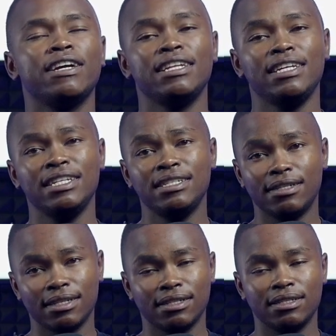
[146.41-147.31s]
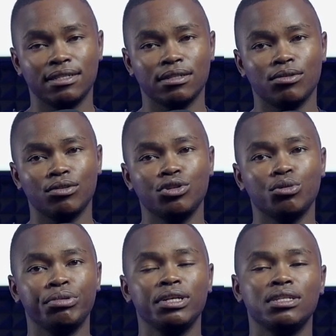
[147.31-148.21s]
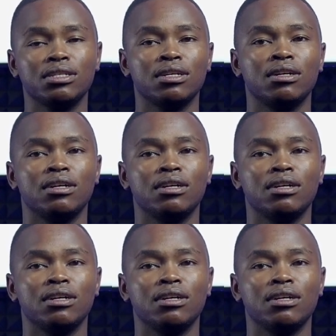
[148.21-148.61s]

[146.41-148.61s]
an interest on your page,